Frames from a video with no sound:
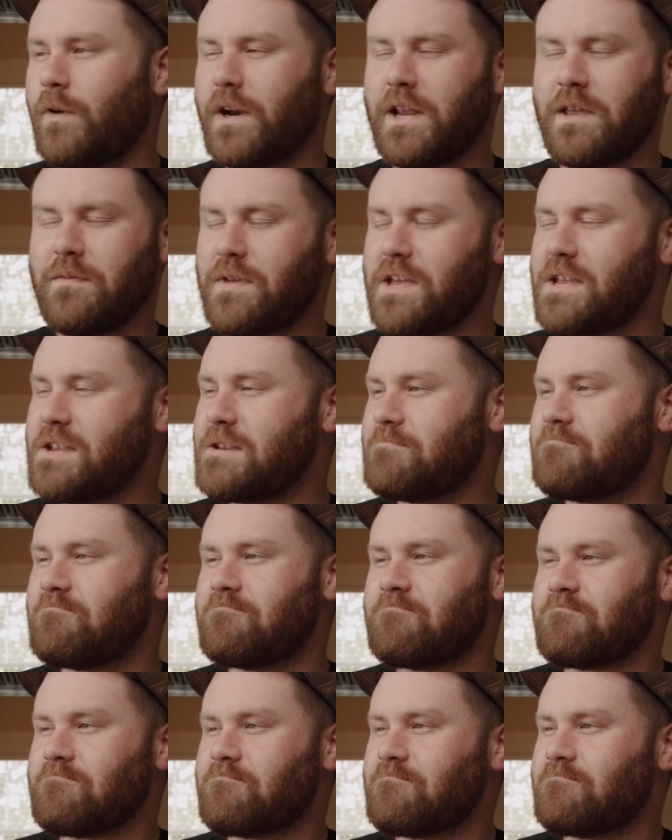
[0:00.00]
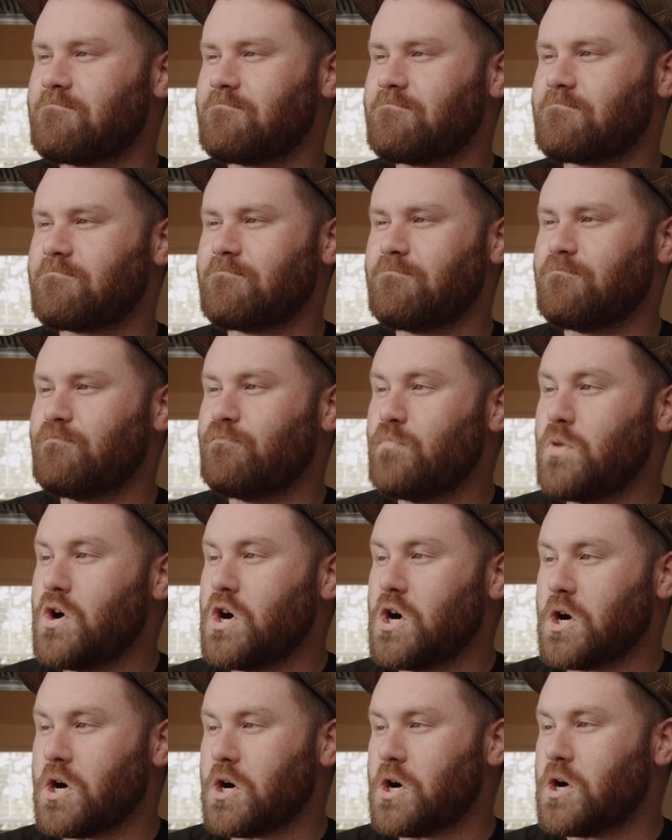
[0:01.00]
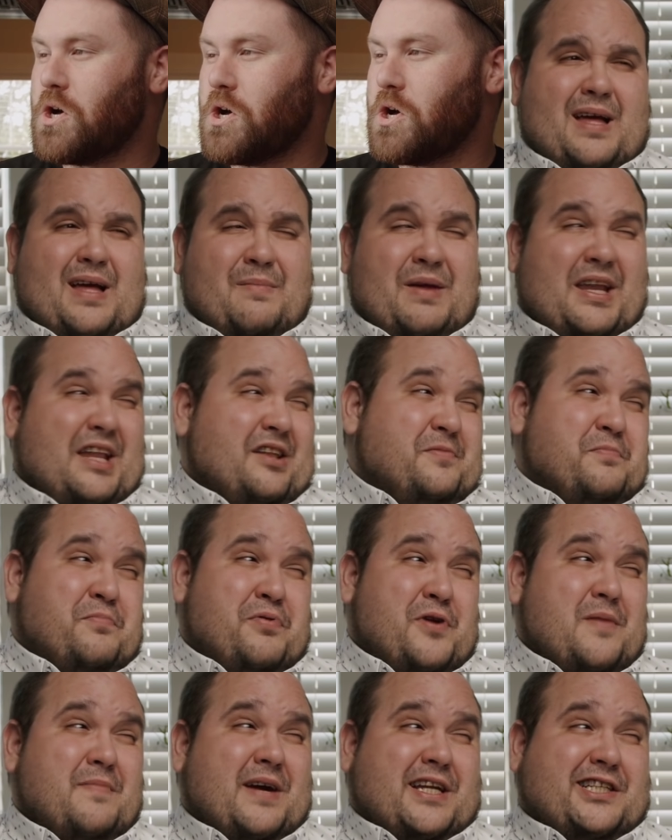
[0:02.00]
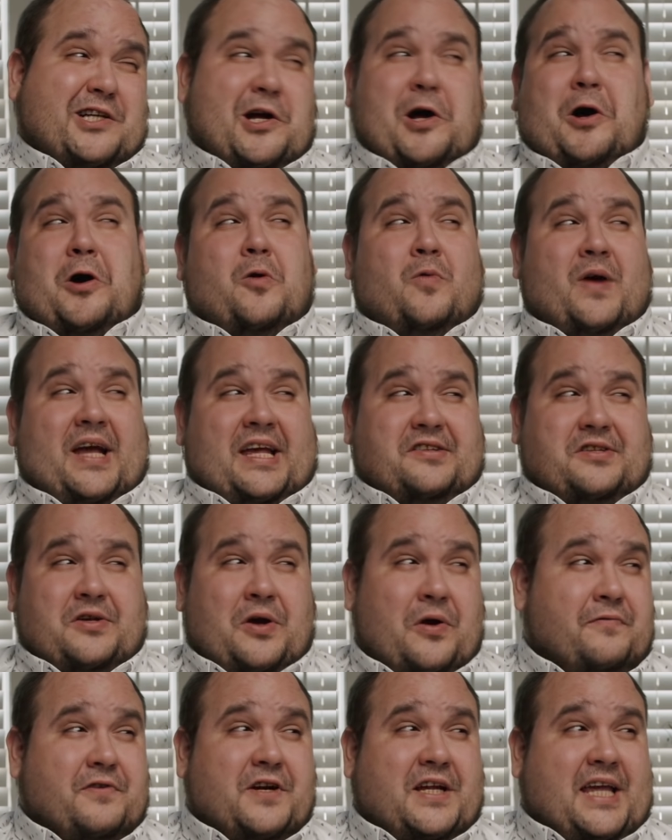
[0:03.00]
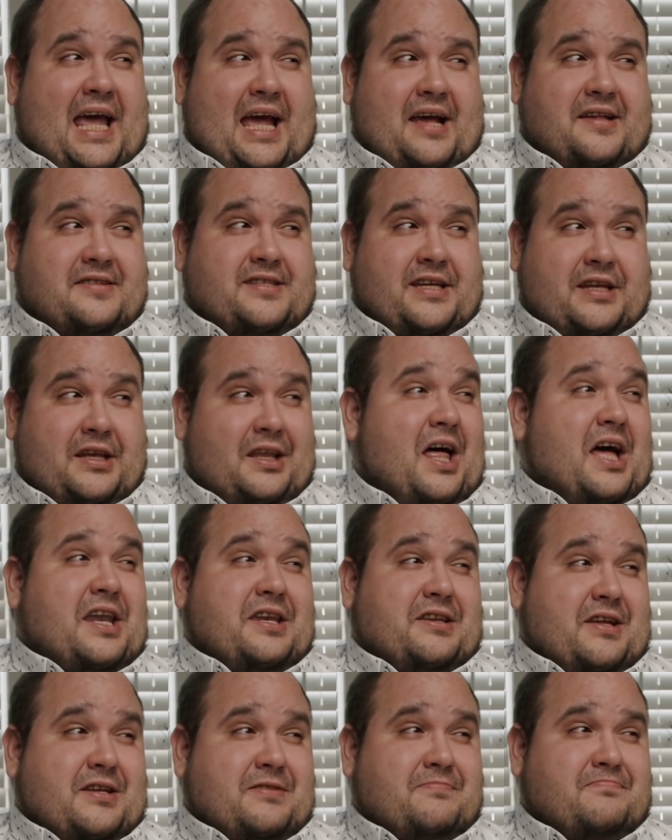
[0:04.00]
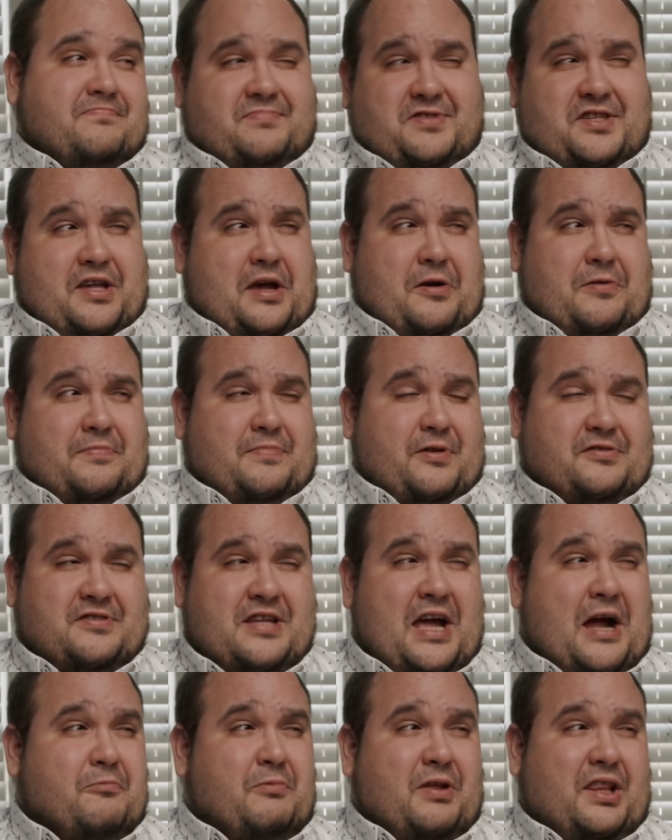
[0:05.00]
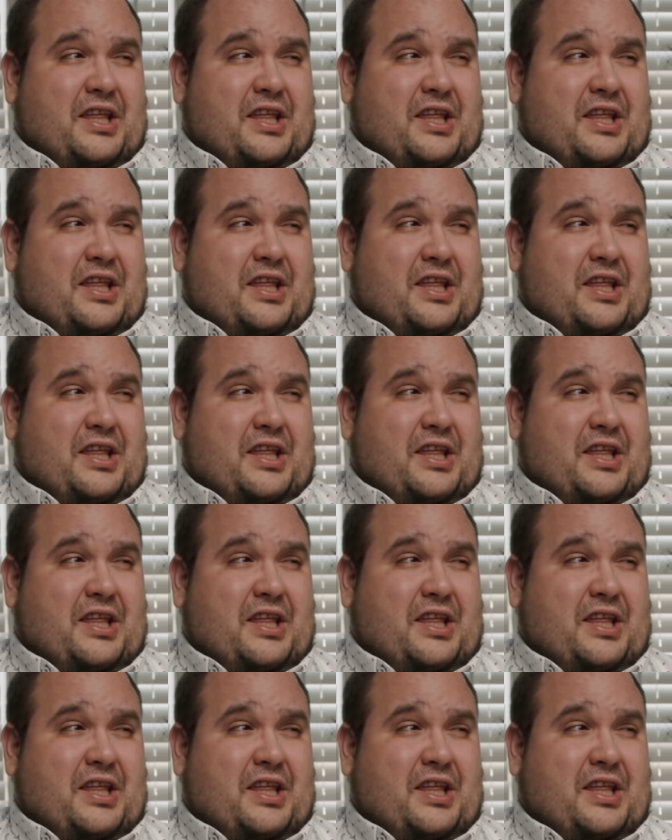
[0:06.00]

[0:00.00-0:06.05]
What do you mean, meh? I mean, it's pretty much always overcast in London, so there's not